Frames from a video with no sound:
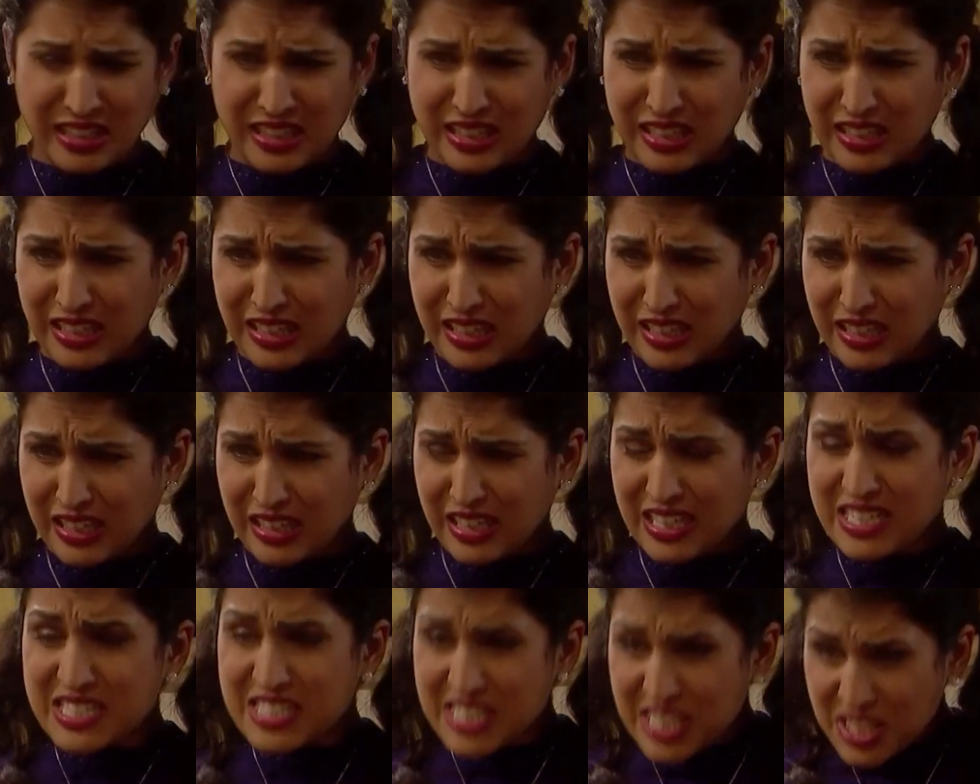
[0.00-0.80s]
right.
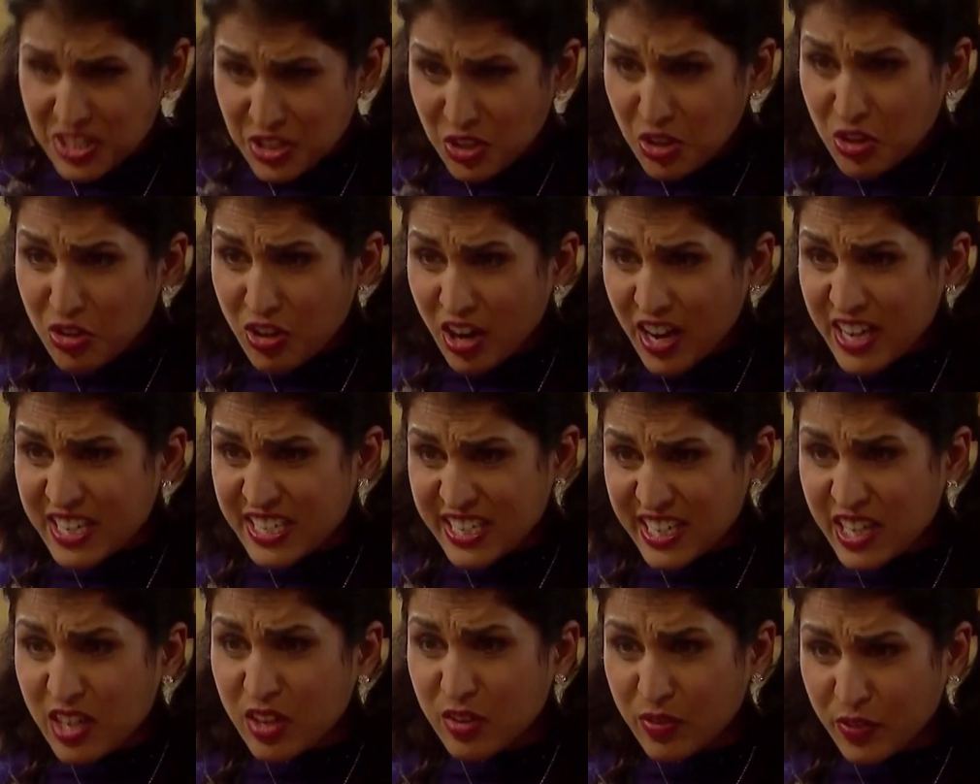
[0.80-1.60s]
Is this your
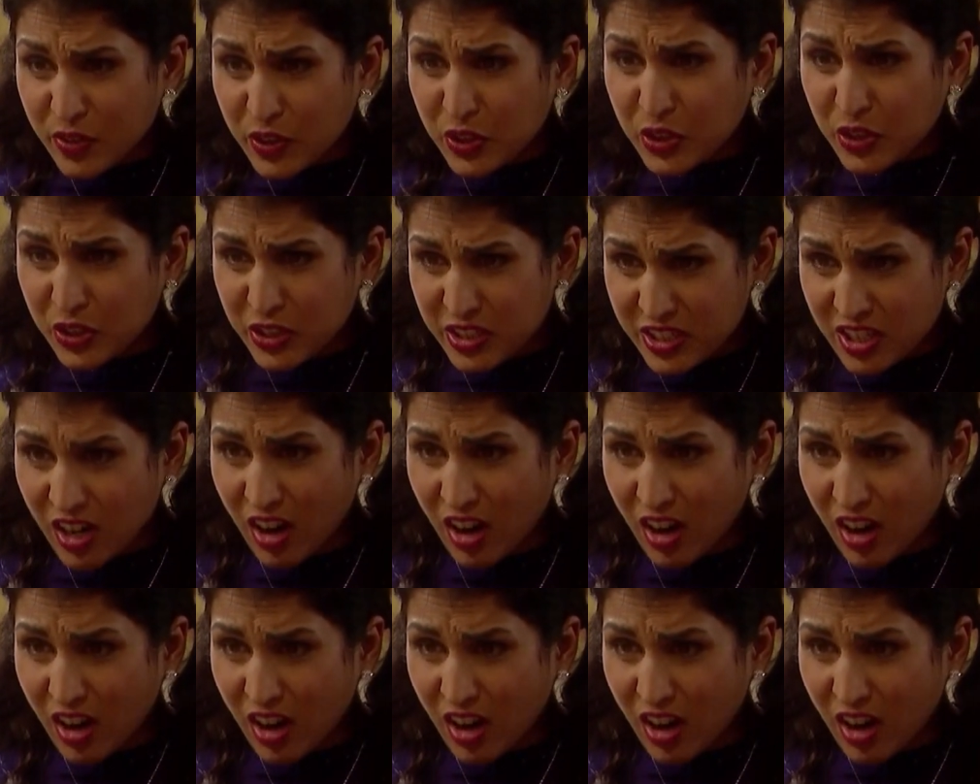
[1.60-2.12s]
idea of a good